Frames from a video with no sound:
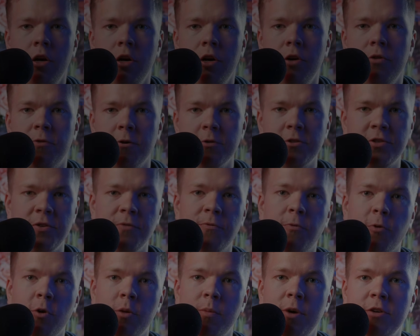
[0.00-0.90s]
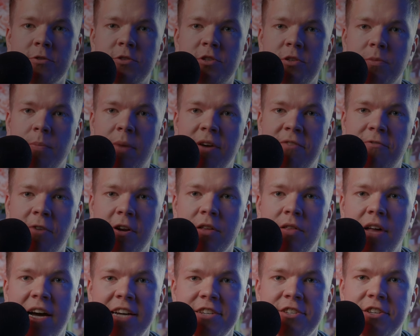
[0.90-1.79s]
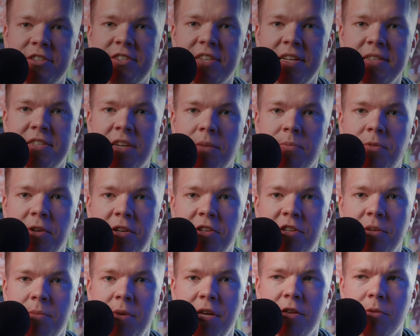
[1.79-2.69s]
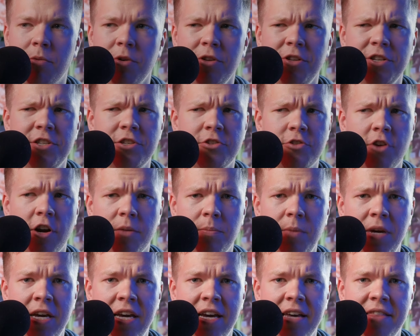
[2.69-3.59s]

First and foremost, my friend Elijah said something to me that really struck me,